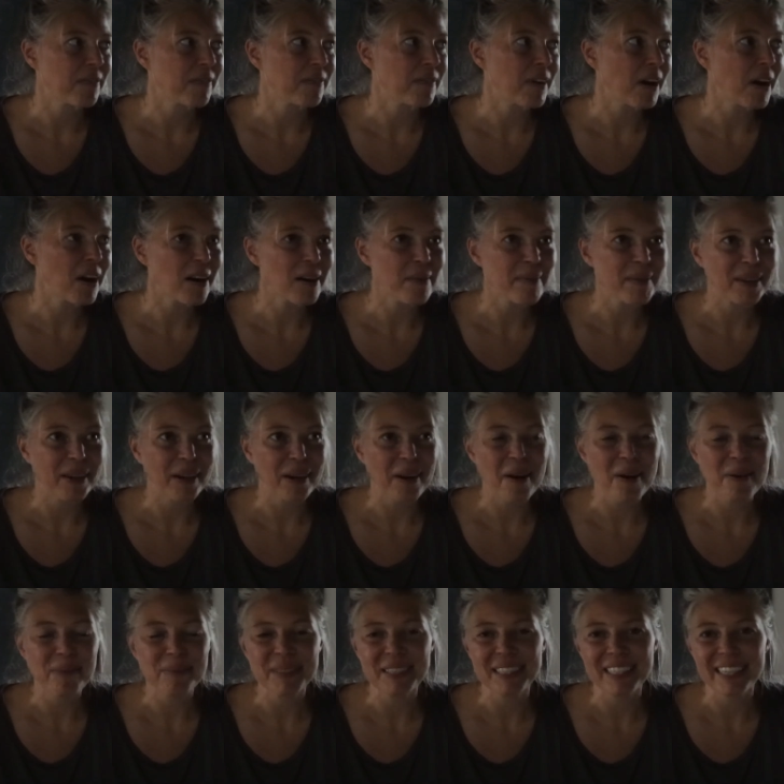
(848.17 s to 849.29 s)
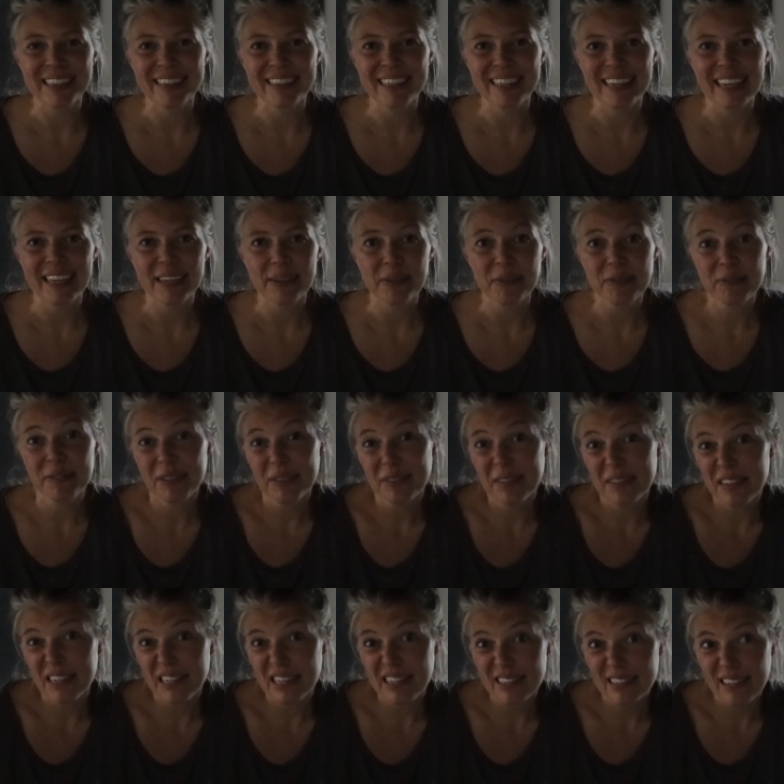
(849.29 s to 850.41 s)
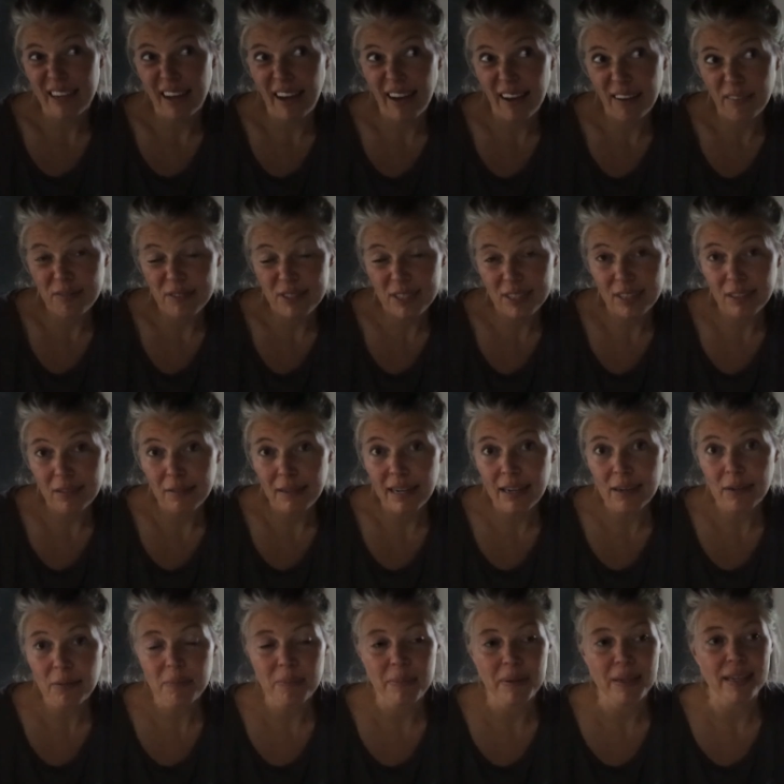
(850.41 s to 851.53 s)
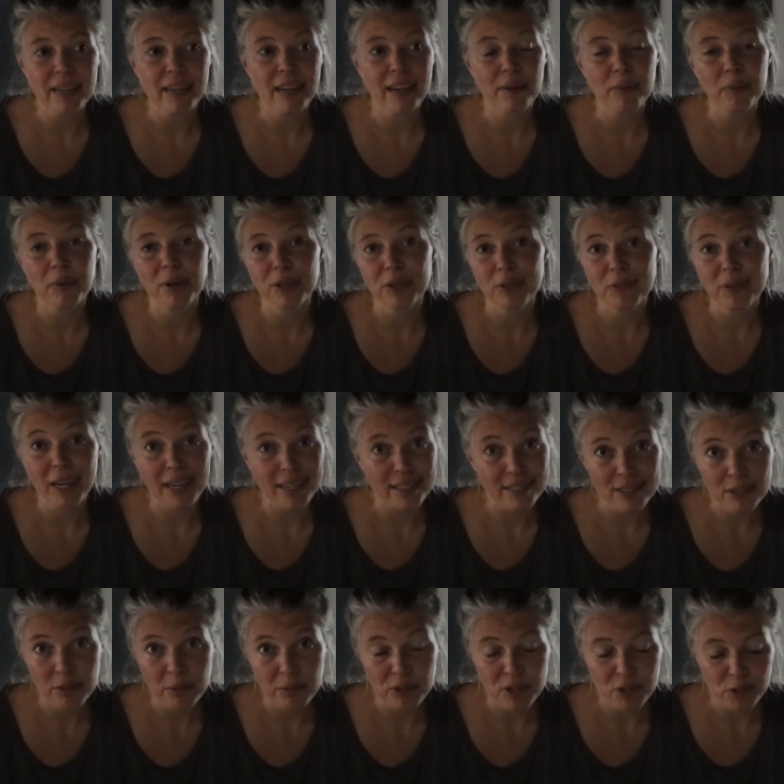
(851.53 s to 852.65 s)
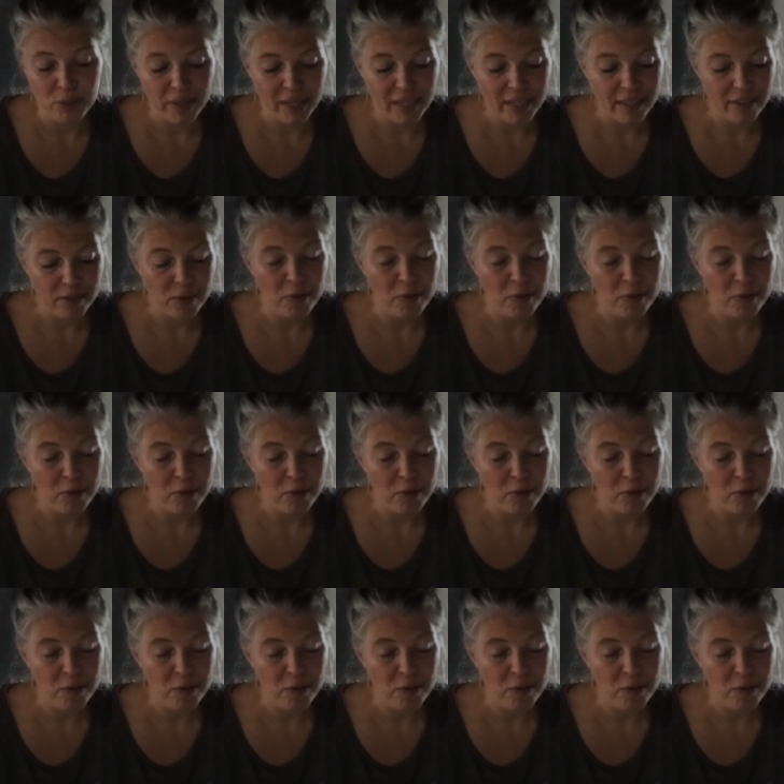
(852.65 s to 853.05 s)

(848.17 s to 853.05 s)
farm and our homestead that I don't feel the need to have to go out, but I want you guys to enjoy it.